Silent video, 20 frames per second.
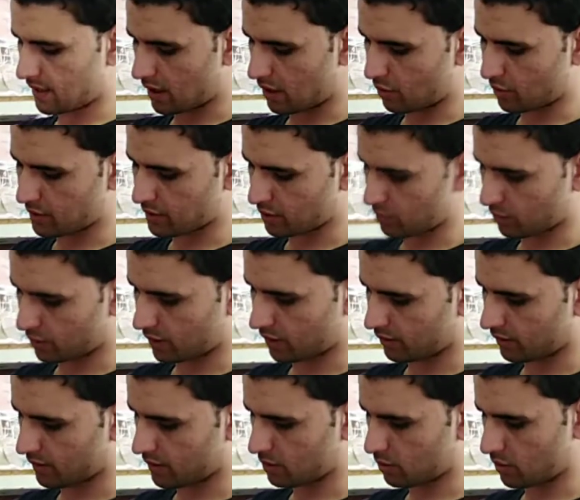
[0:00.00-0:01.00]
how is
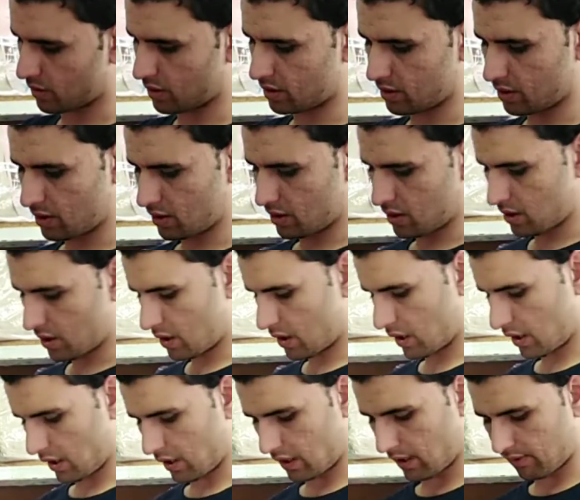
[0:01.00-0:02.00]
looking this one,
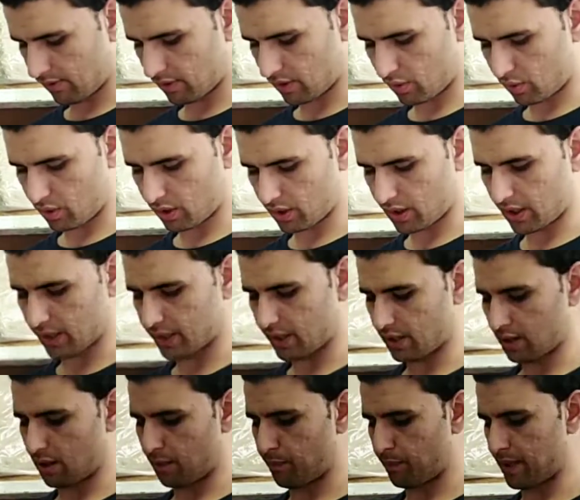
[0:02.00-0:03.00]
and after we'll
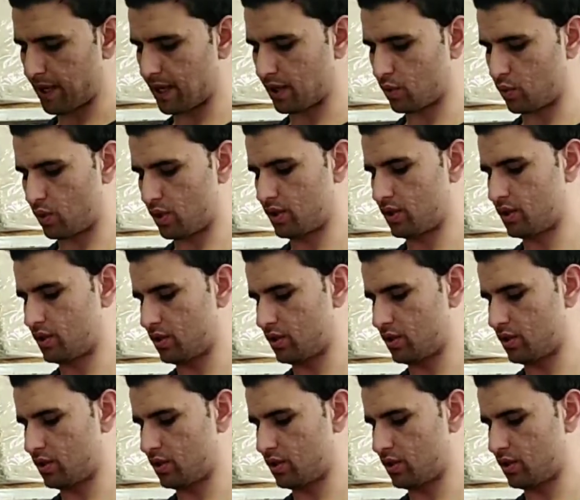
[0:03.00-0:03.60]
cutting the black one.